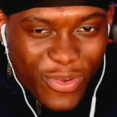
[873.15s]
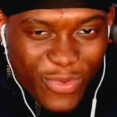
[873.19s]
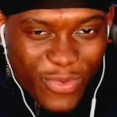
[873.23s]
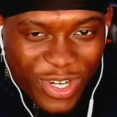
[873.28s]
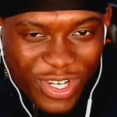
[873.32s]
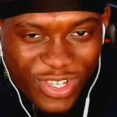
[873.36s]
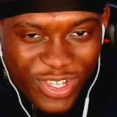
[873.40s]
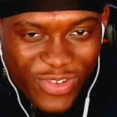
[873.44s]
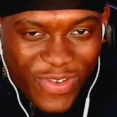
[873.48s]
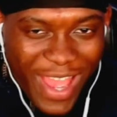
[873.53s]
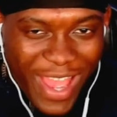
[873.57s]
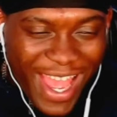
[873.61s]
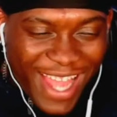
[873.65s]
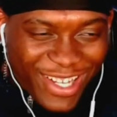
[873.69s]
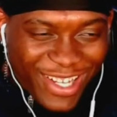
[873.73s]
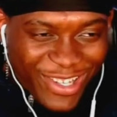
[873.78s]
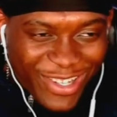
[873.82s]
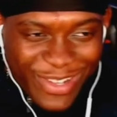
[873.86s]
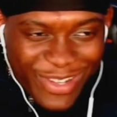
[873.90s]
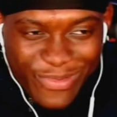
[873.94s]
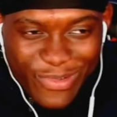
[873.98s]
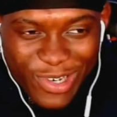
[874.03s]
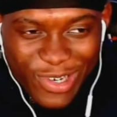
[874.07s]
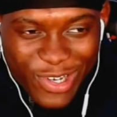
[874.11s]
What do you
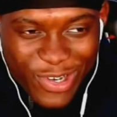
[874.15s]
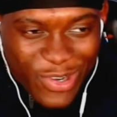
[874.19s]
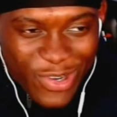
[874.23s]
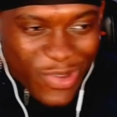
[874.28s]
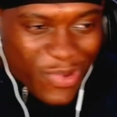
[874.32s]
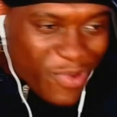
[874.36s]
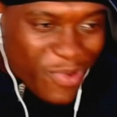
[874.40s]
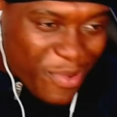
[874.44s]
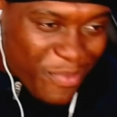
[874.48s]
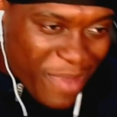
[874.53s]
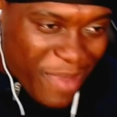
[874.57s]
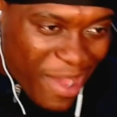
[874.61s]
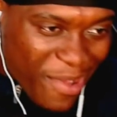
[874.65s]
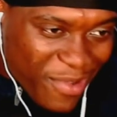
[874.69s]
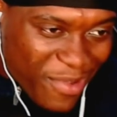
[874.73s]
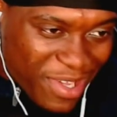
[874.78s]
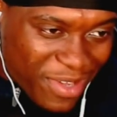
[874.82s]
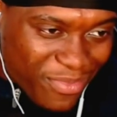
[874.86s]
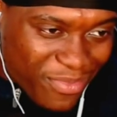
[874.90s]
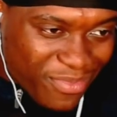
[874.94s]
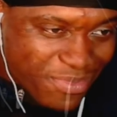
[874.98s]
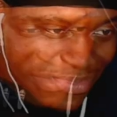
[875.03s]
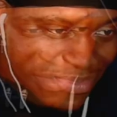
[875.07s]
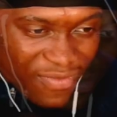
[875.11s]
actually want to know about
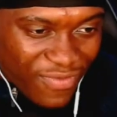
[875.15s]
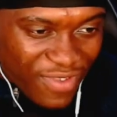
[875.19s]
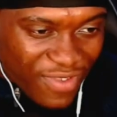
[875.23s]
him?